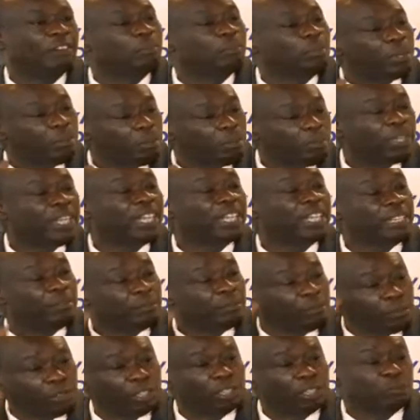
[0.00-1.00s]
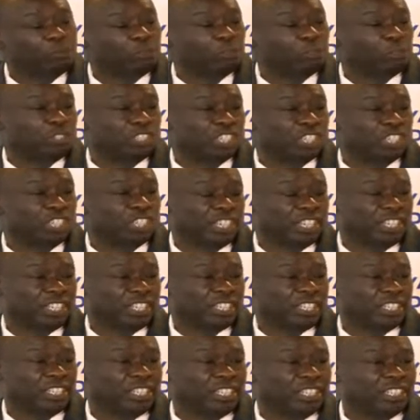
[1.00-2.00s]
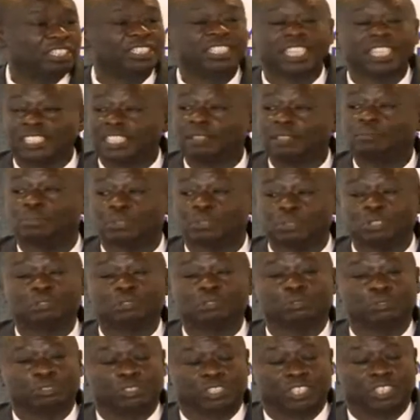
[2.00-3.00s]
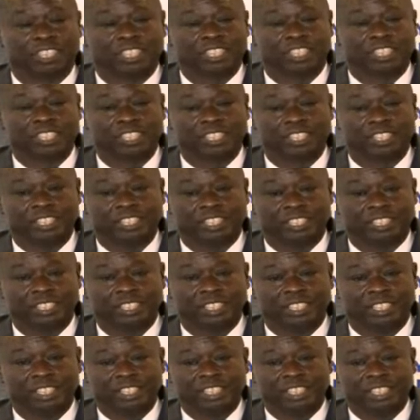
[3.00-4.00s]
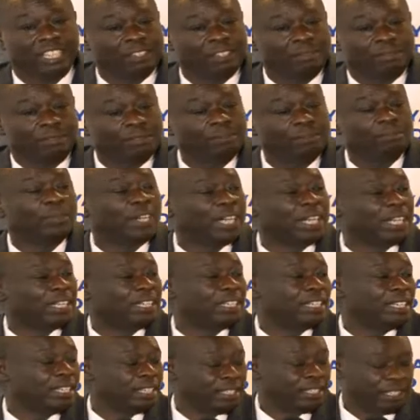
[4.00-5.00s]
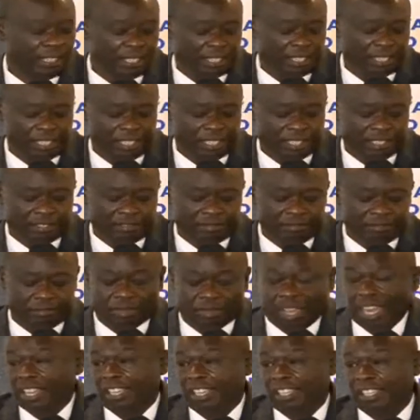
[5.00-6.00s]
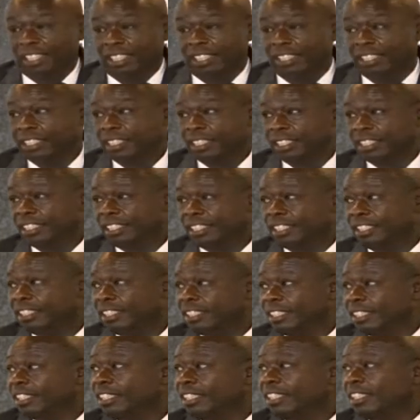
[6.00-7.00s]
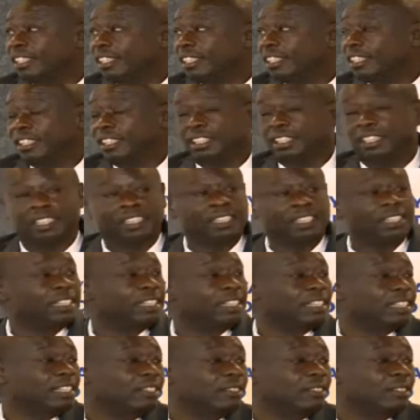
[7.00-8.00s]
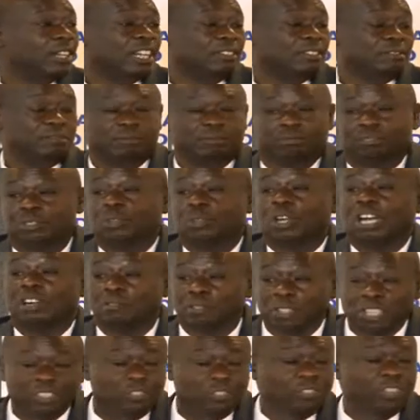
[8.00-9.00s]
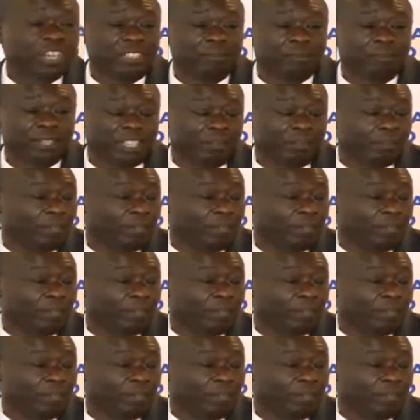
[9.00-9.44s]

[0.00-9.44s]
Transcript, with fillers: and prepare them for the future. It's such a beautiful thing. And therefore, my, my, you have, you have literally